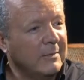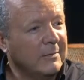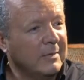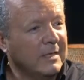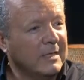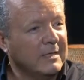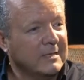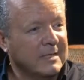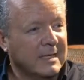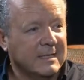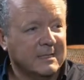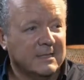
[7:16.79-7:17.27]

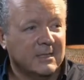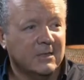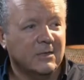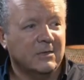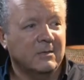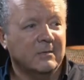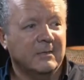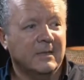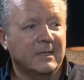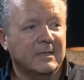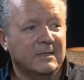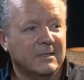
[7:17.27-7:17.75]
Because that's
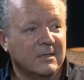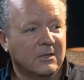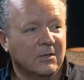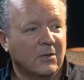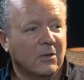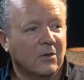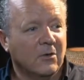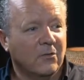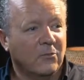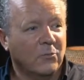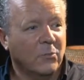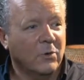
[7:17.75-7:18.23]
a
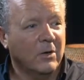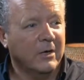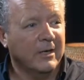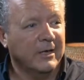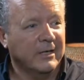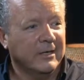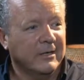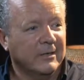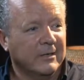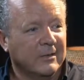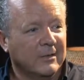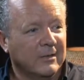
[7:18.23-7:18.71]
lot of work and
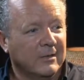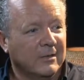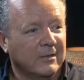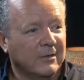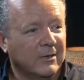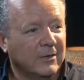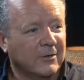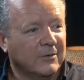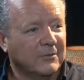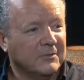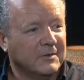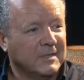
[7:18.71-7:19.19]
a
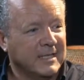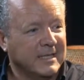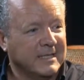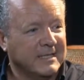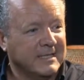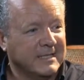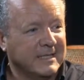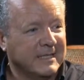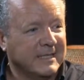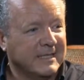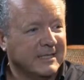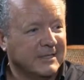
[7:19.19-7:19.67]
lot of
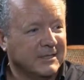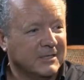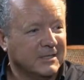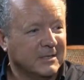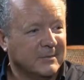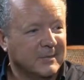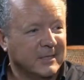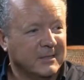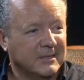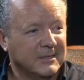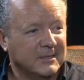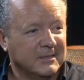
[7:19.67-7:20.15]
testing, I should imagine.